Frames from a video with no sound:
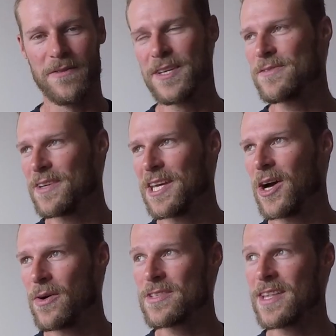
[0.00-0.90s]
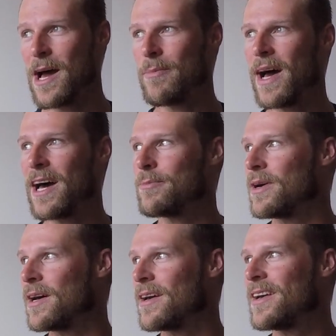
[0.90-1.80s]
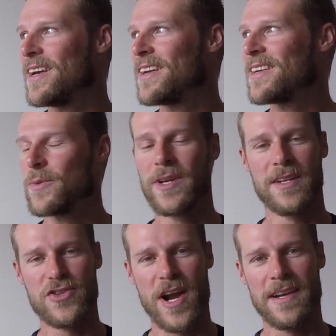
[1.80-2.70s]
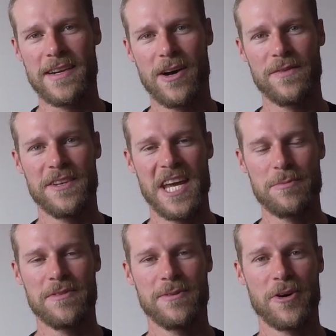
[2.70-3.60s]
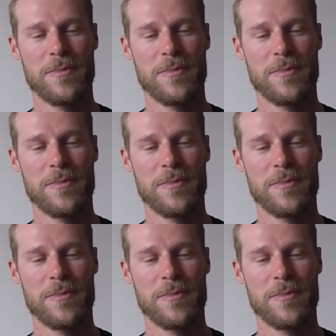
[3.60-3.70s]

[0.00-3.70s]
This video wasn't that bad, but we had drained it out the day before.